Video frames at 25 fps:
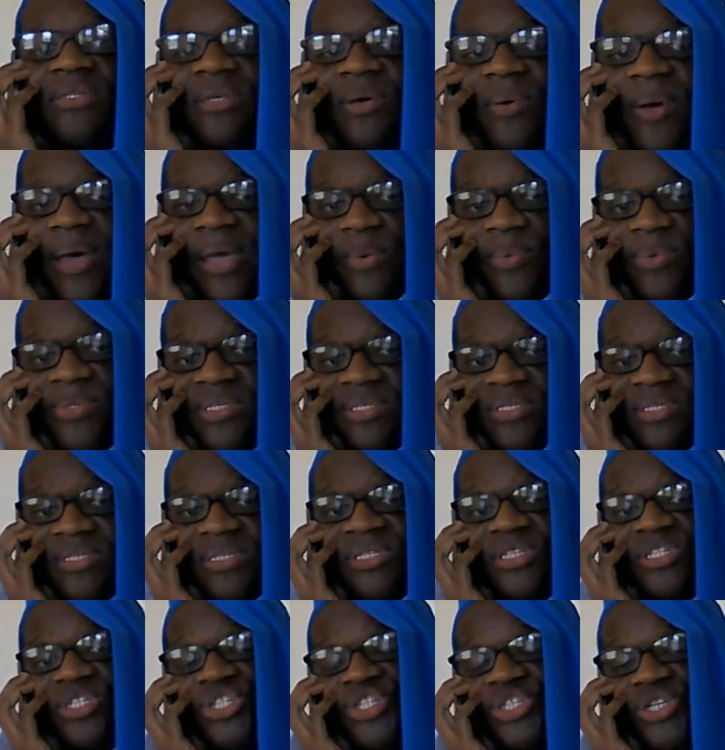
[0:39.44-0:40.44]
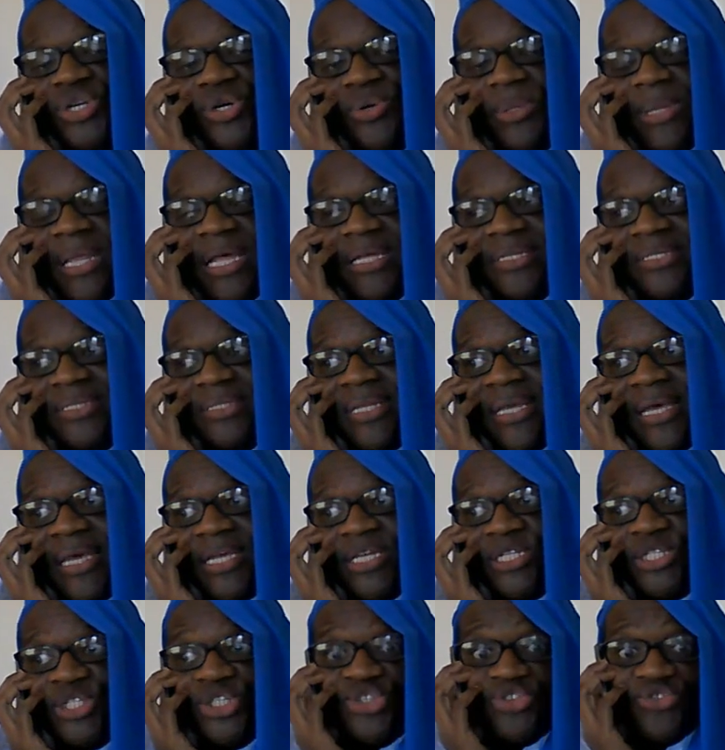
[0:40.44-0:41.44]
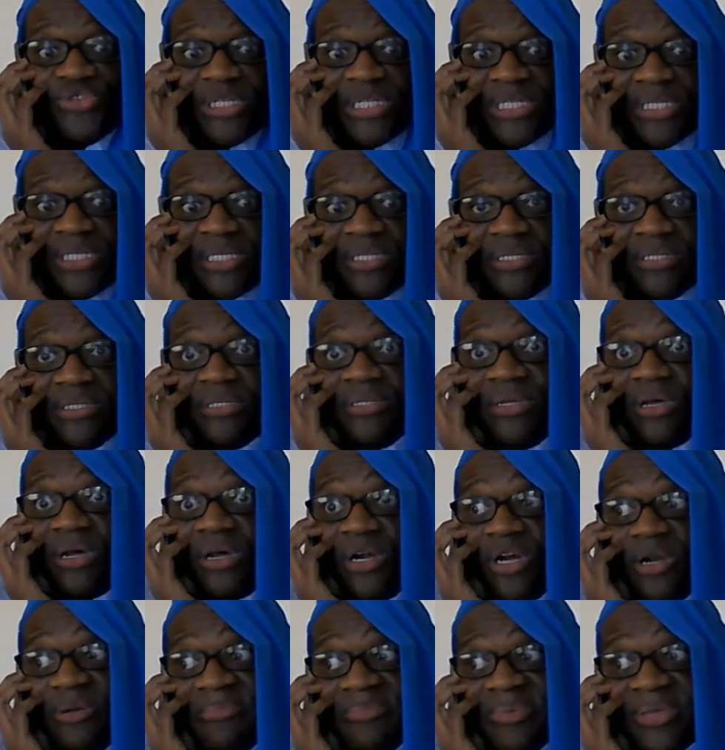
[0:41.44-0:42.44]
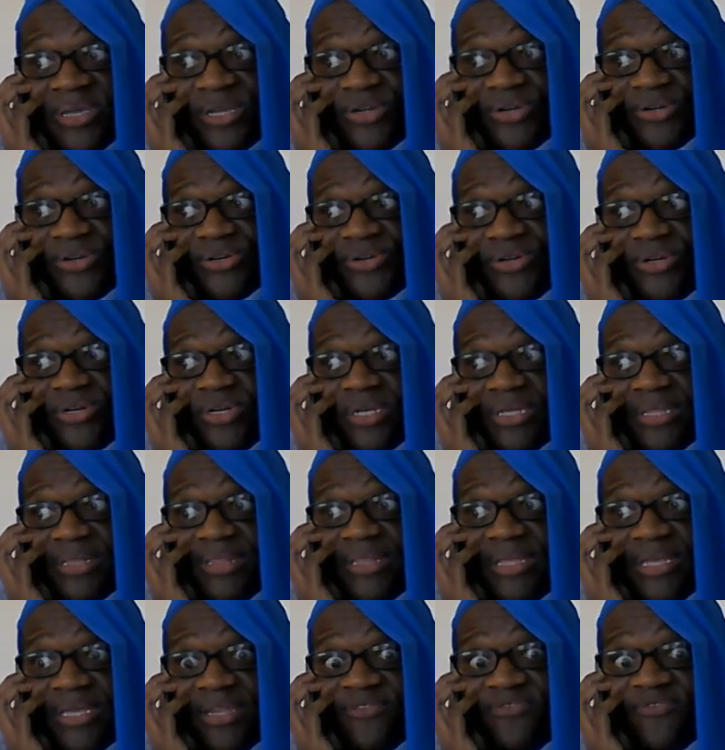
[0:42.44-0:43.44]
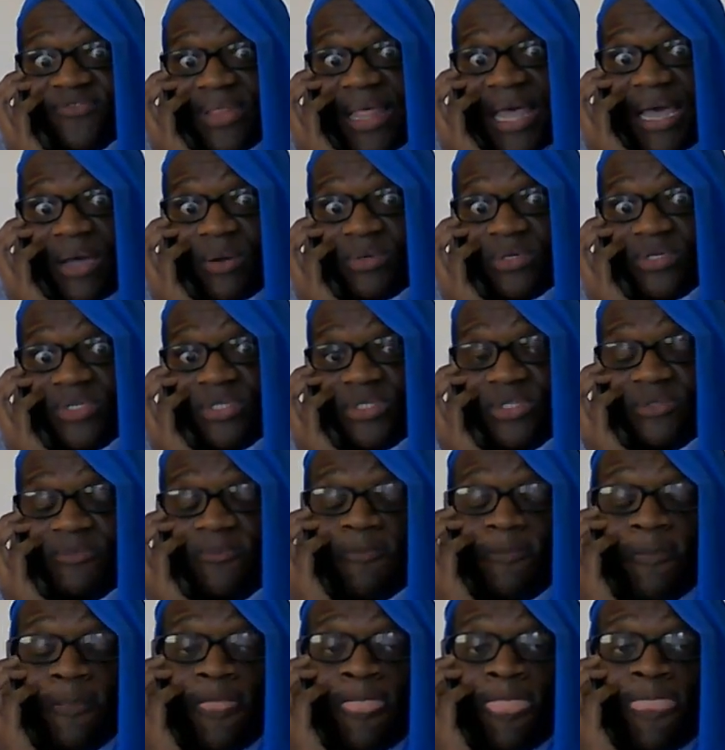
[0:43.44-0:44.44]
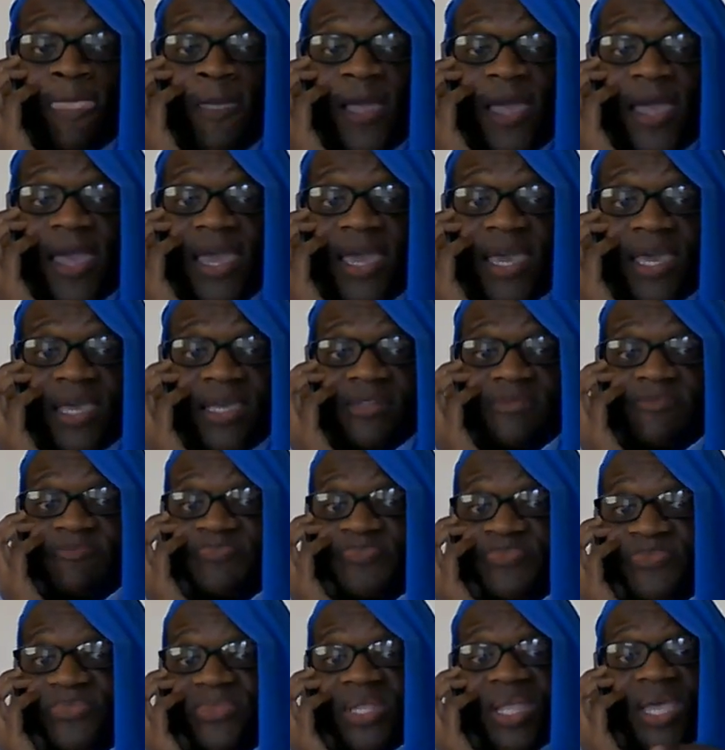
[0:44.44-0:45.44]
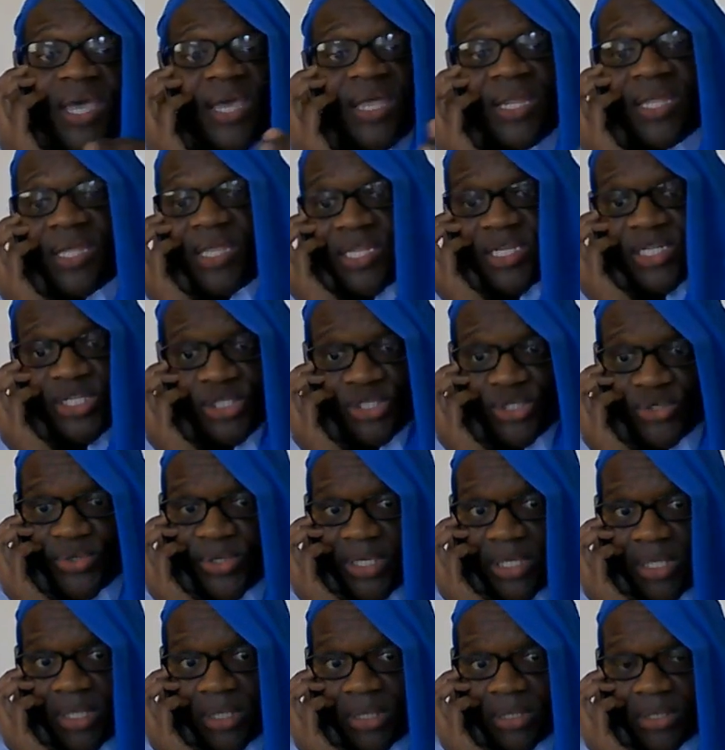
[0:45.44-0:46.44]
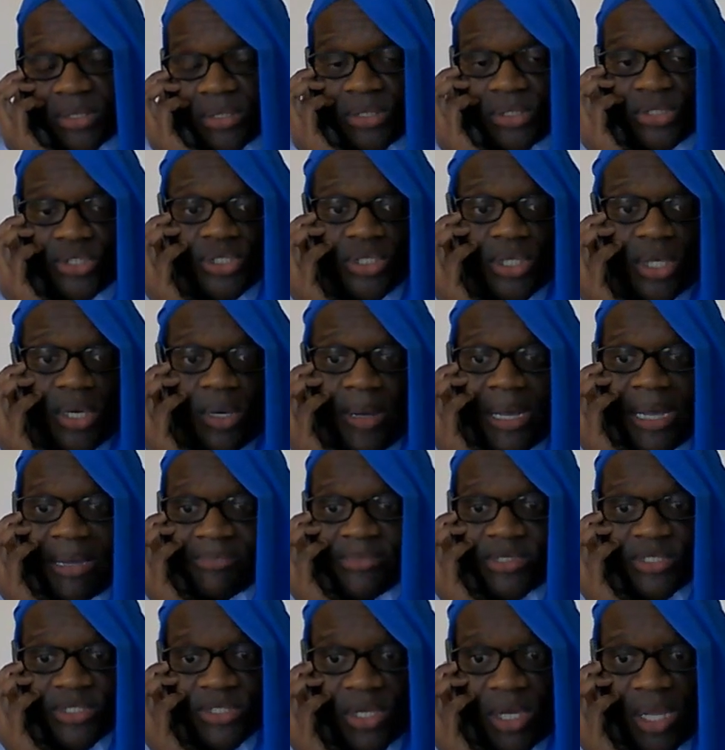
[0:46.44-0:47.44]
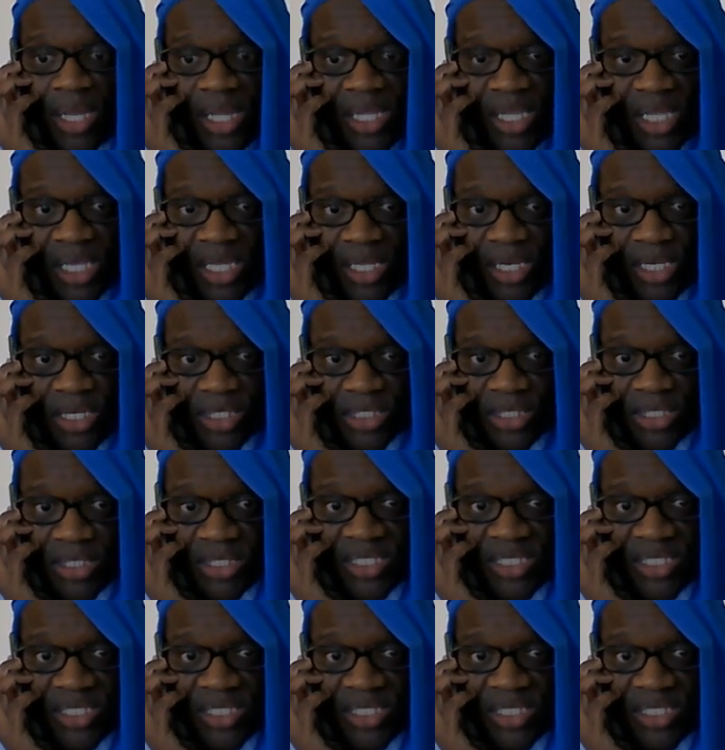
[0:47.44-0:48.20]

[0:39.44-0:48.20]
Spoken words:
So I went to see the show last night, Trees Are Bigger Than Flowers, and I didn't enjoy it. So I'm just calling in